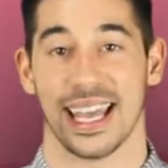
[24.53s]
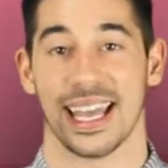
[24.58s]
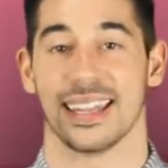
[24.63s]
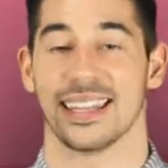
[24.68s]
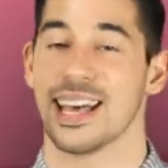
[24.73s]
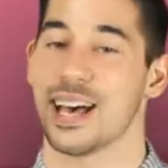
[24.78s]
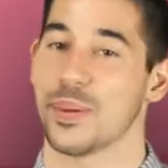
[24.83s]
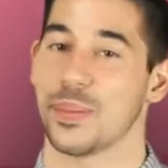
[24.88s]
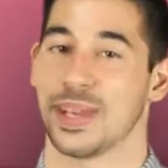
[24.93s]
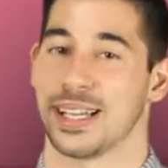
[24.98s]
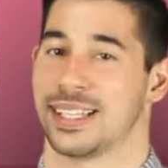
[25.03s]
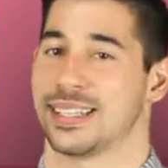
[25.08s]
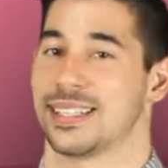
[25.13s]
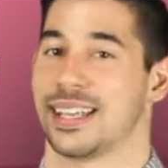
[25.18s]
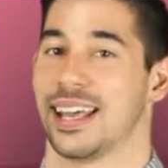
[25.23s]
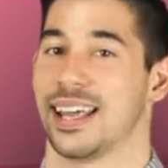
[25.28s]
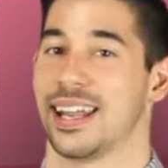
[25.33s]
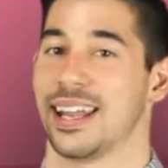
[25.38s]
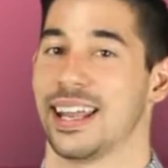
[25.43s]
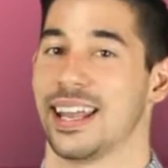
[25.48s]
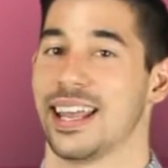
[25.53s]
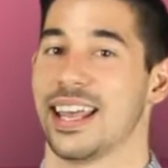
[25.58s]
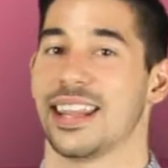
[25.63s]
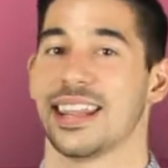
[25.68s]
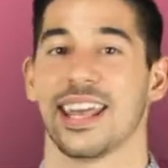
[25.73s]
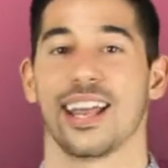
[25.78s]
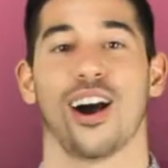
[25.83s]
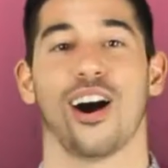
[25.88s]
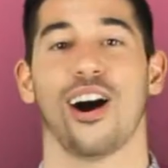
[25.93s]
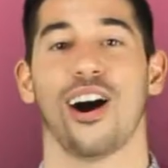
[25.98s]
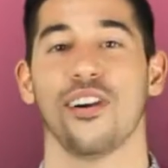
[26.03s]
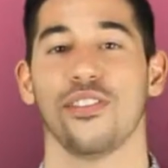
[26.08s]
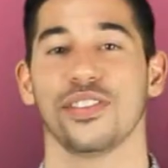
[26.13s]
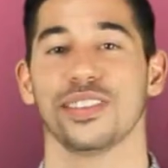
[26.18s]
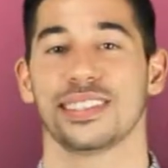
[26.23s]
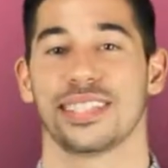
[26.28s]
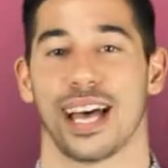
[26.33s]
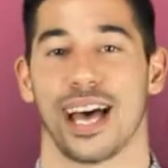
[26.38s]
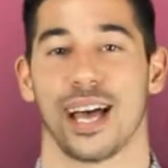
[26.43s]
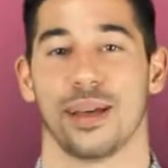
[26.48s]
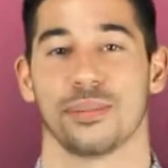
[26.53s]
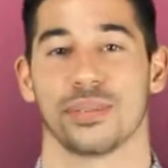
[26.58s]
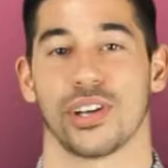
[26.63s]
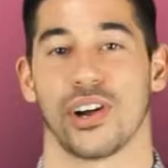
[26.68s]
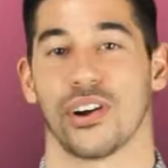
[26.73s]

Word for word: And that being said, they oftentimes